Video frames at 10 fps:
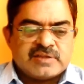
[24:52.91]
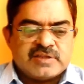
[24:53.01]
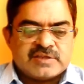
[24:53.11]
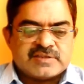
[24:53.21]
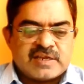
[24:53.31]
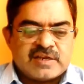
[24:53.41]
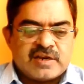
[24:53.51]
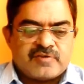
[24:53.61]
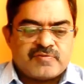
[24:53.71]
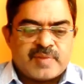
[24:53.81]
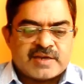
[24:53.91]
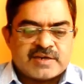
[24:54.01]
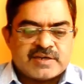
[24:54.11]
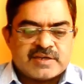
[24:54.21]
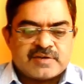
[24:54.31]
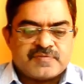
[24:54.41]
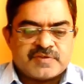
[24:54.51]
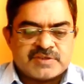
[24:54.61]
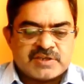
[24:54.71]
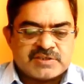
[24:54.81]
The cycle of magnetic
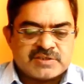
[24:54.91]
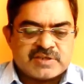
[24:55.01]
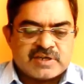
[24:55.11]
refrigeration